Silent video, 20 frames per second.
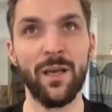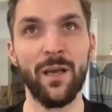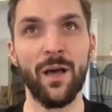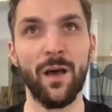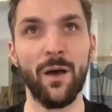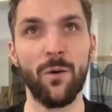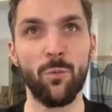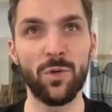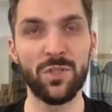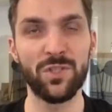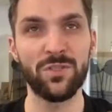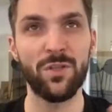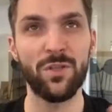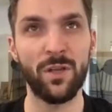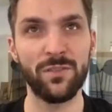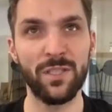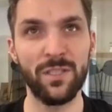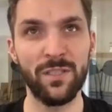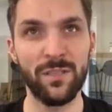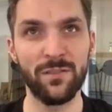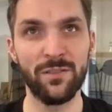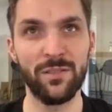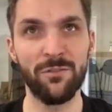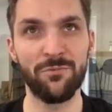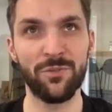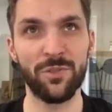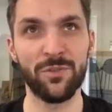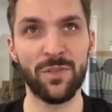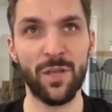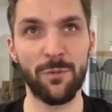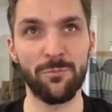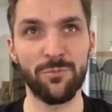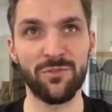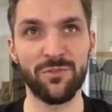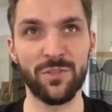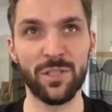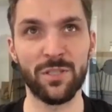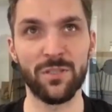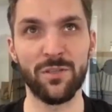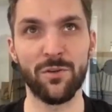Was studying different type of
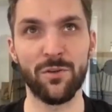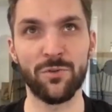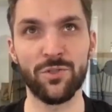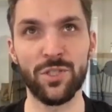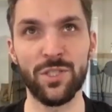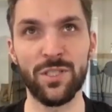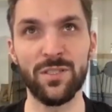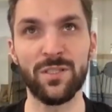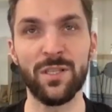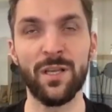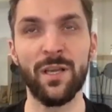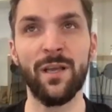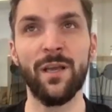technologies,